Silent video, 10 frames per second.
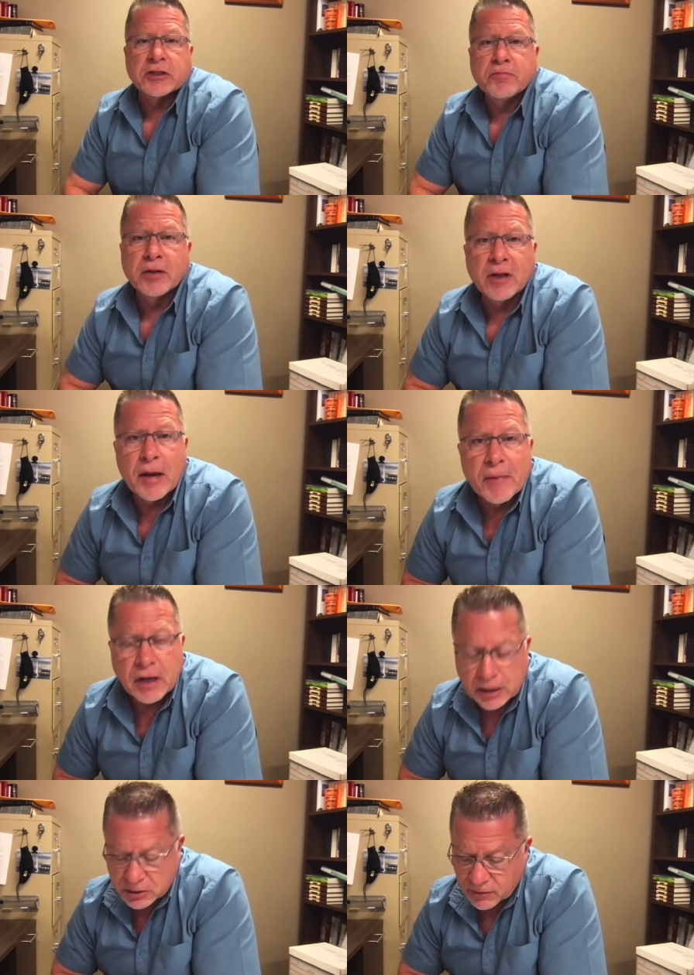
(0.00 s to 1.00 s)

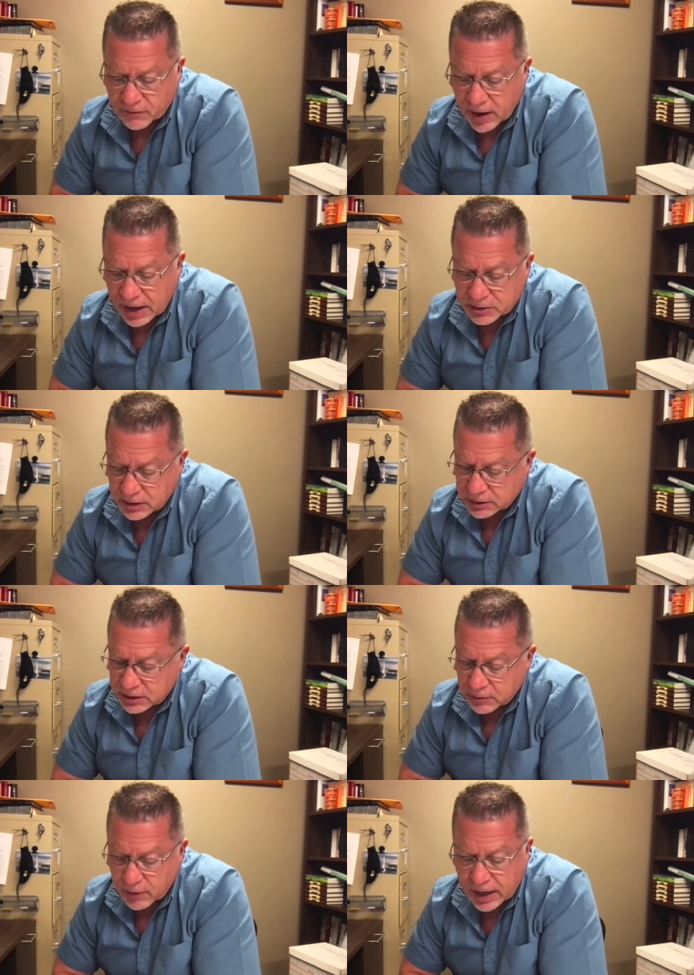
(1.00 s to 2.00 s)
plummeting so fast. So that's a
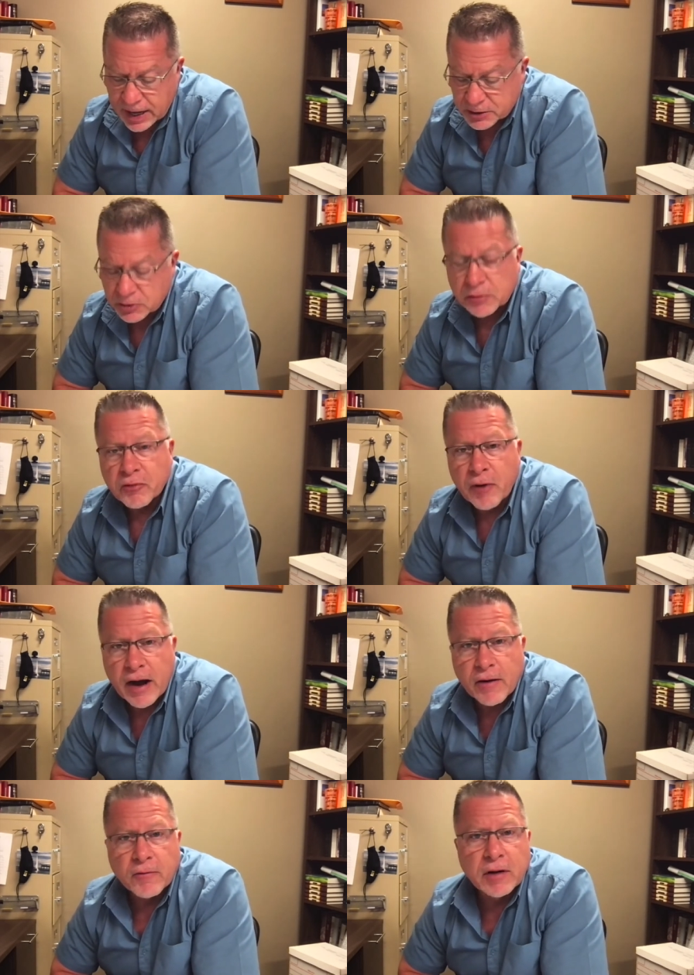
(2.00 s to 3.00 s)
great answer to
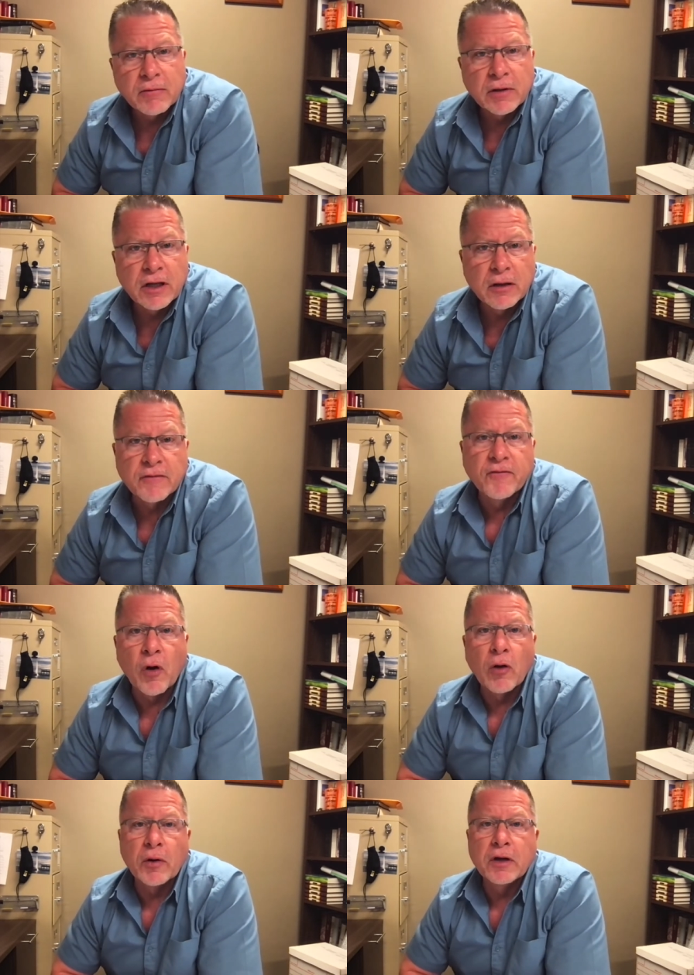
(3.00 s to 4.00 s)
prayer. We really look
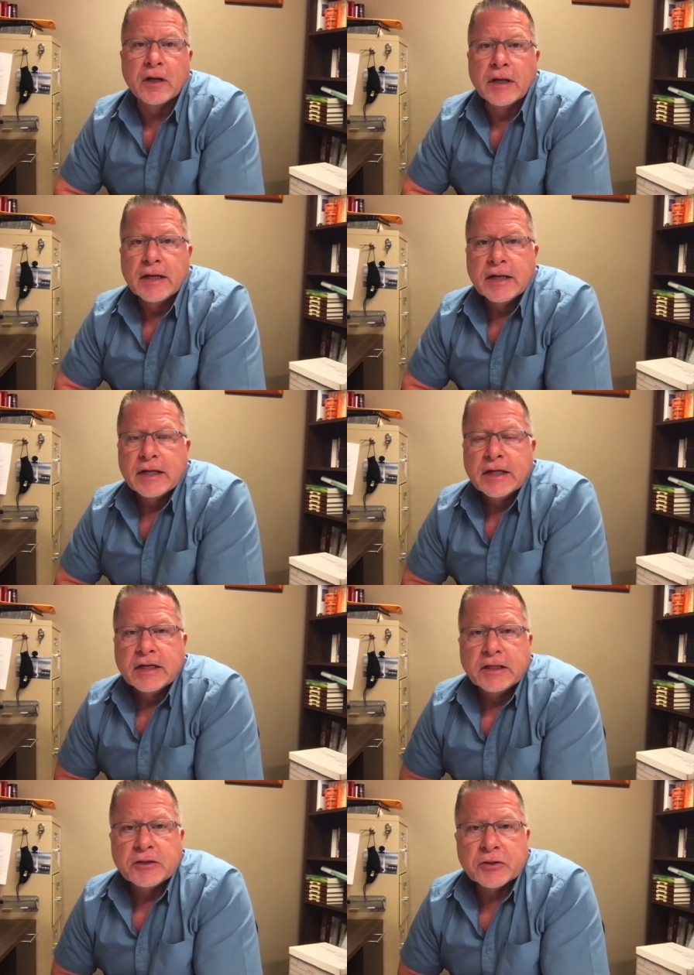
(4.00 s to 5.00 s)
forward
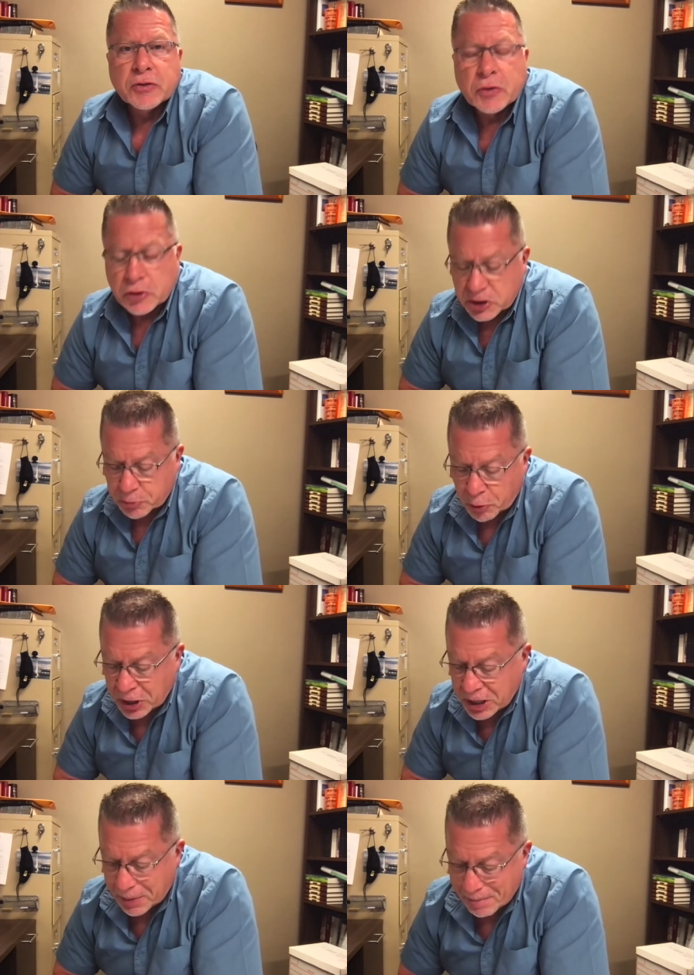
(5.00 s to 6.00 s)
to
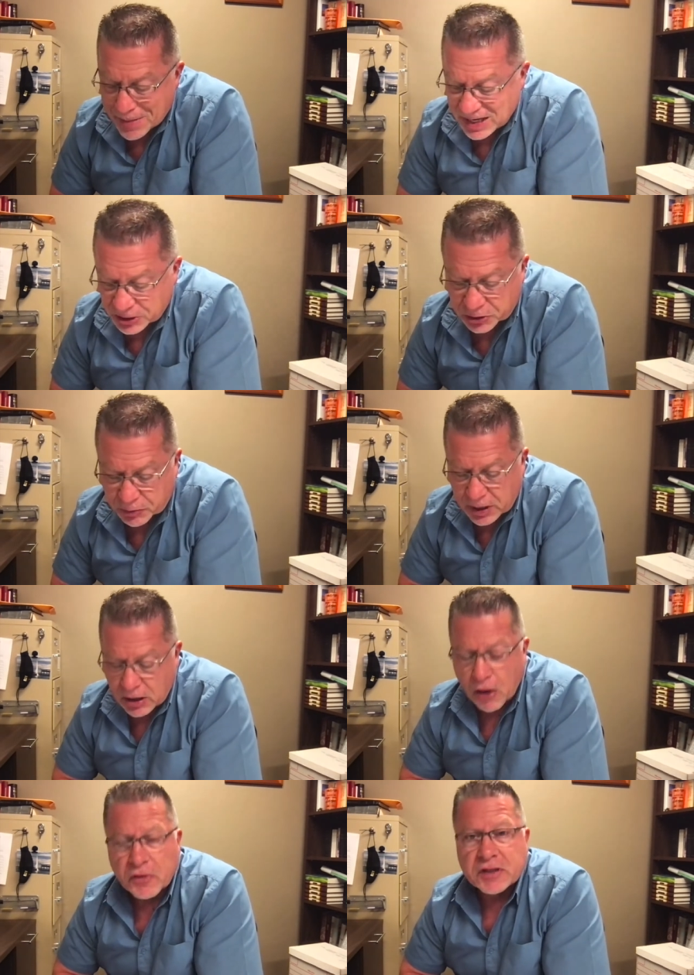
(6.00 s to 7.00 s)
spring ministry,
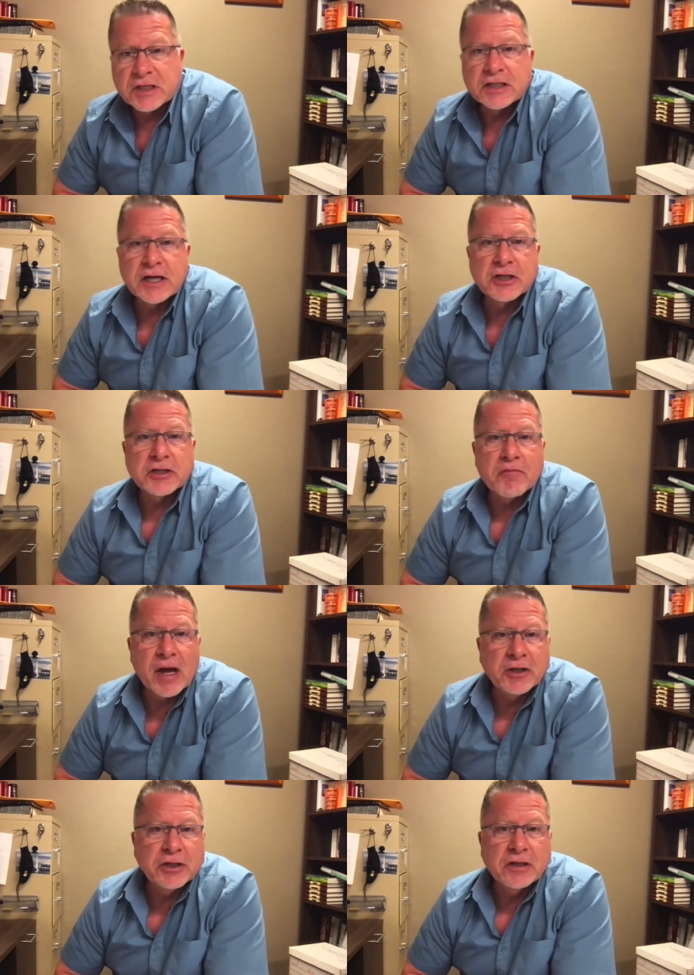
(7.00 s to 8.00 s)
all these things I just
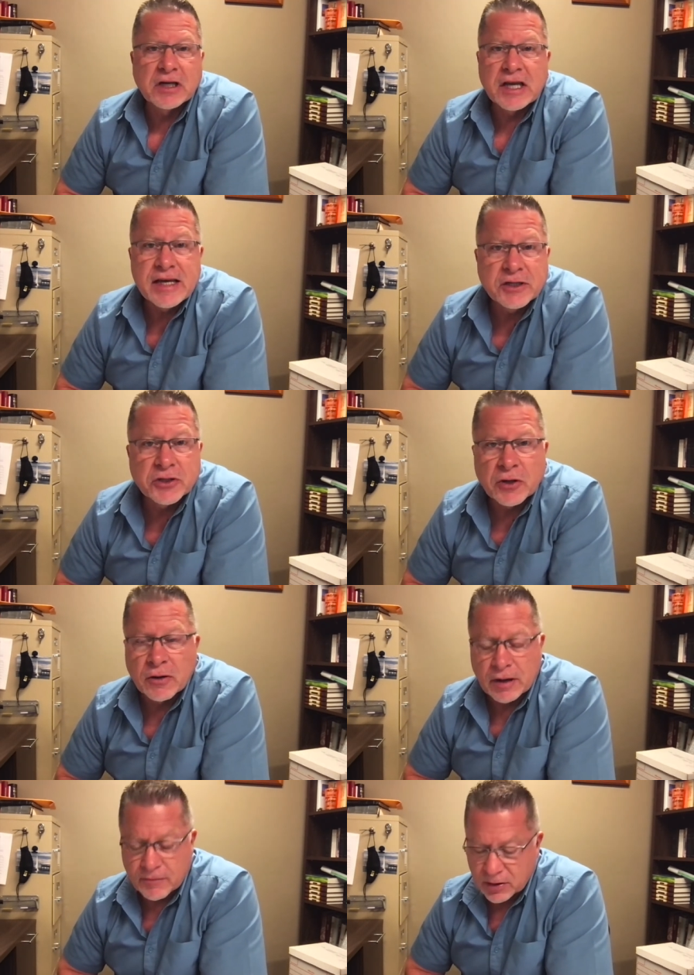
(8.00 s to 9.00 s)
mentioned, and Easter
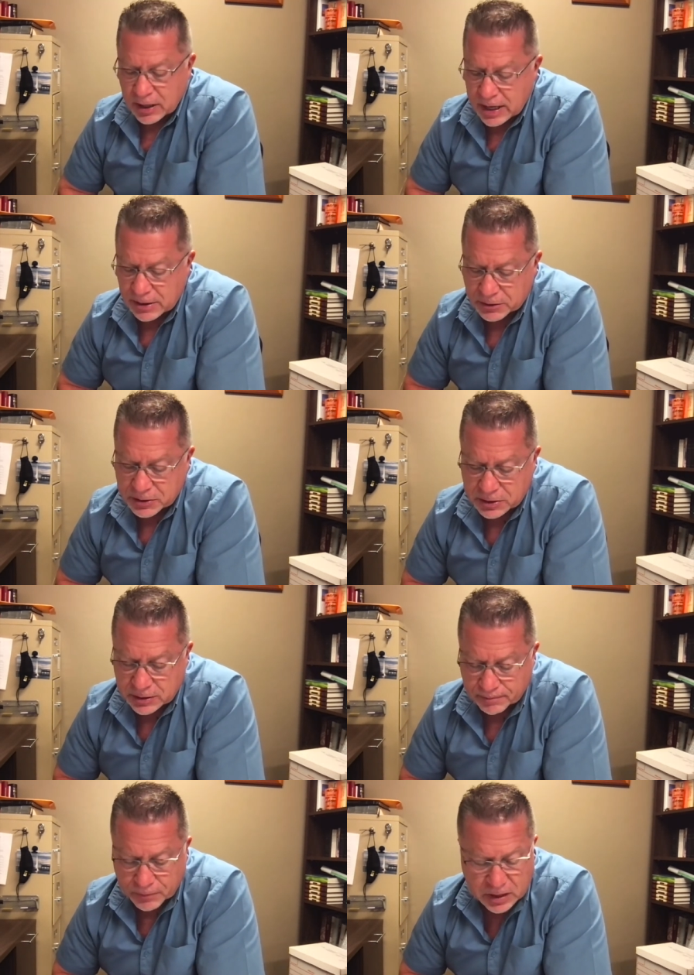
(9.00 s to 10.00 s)
and everything else.
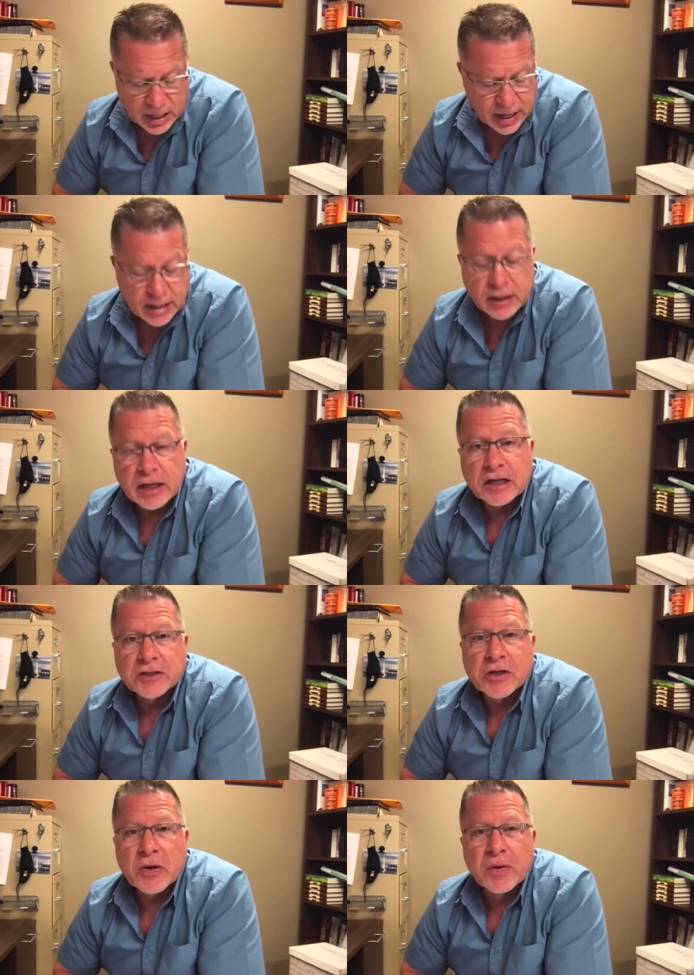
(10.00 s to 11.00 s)
And uh,
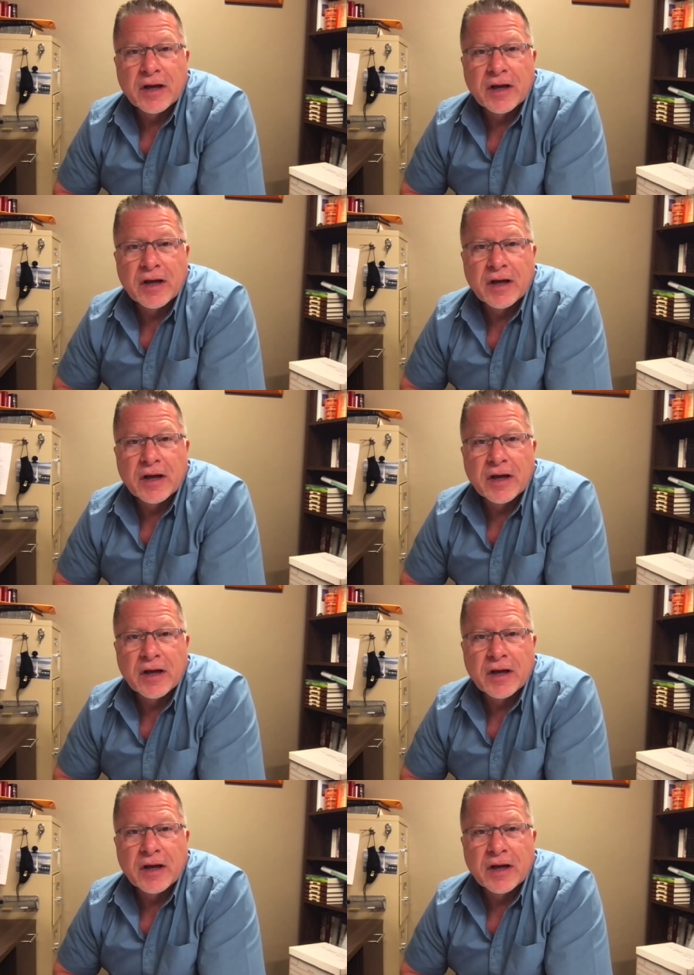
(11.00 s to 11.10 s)
so